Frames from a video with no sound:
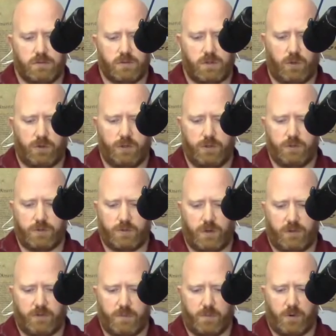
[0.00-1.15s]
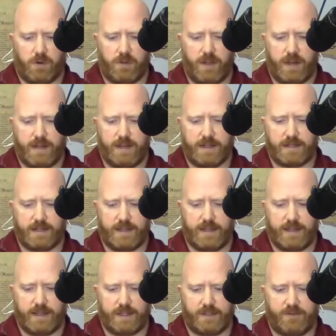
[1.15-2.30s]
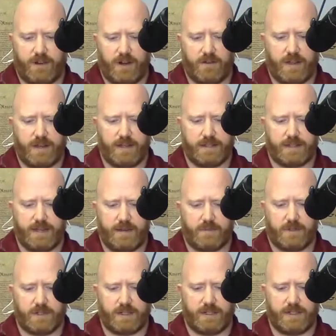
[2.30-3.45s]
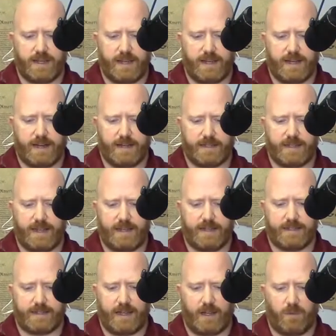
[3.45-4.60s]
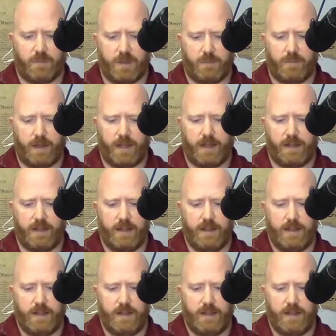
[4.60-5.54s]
told News 12 reporter that he doesn't think it's fair that his neighbors can take on a tenant to help them pay